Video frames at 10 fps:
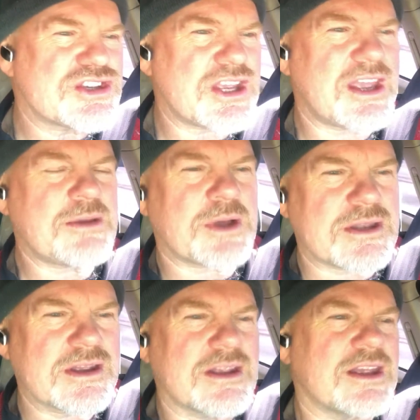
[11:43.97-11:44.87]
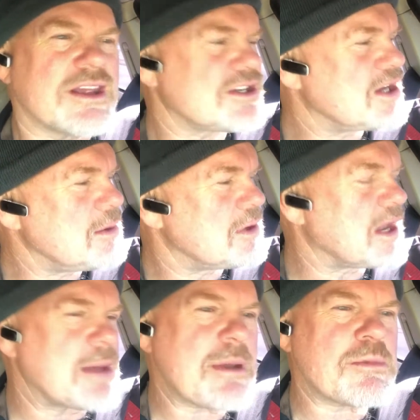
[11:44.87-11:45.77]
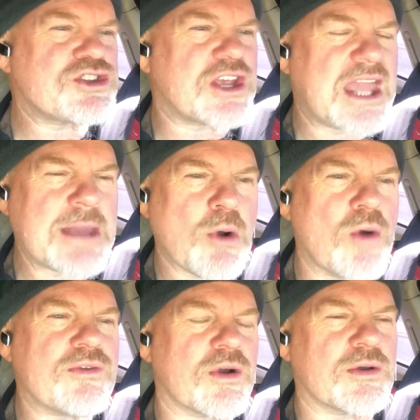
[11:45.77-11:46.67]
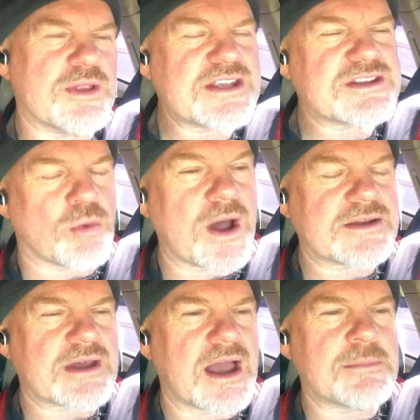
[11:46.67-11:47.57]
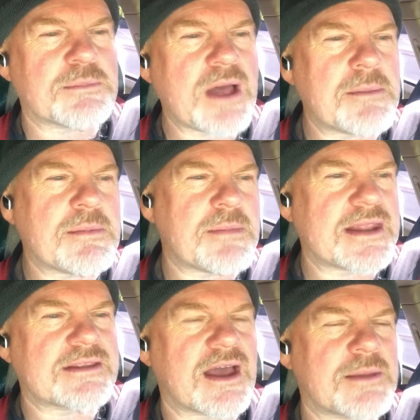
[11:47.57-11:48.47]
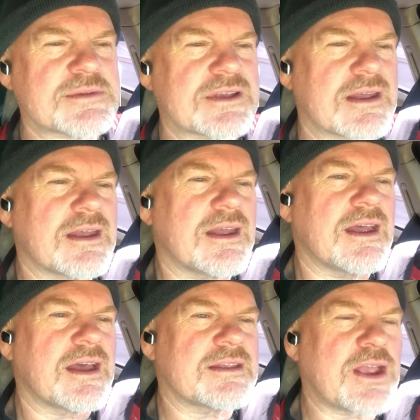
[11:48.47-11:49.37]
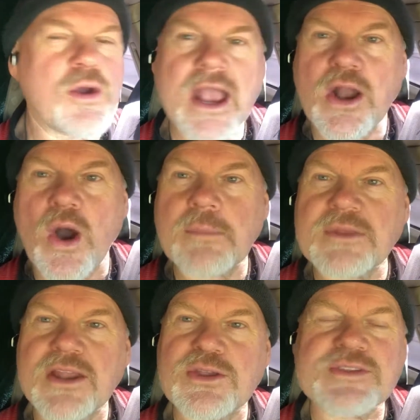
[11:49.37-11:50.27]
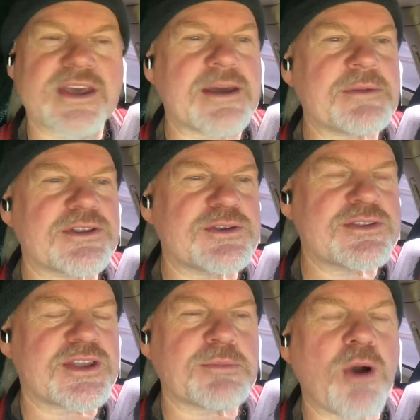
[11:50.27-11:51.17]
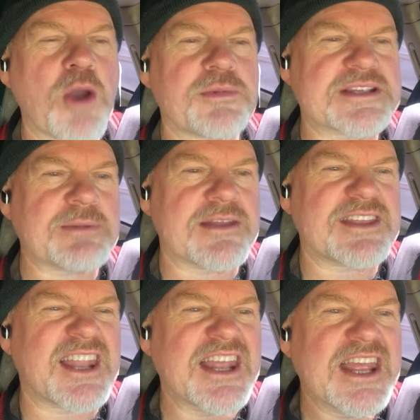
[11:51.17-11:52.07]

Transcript: she would, I remember she came over at least the one time, but probably many times. And here I go, I'm gonna do the departments method.